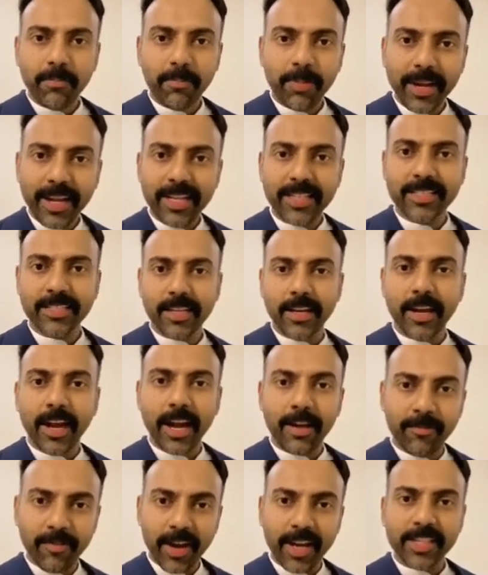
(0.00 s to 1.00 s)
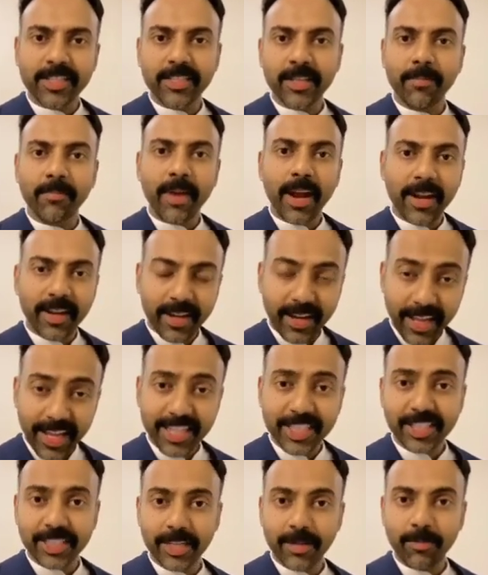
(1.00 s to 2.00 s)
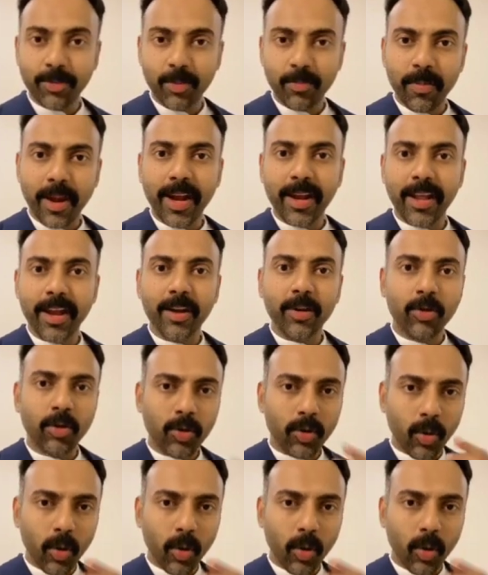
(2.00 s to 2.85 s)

please advise them and teach them to maintain good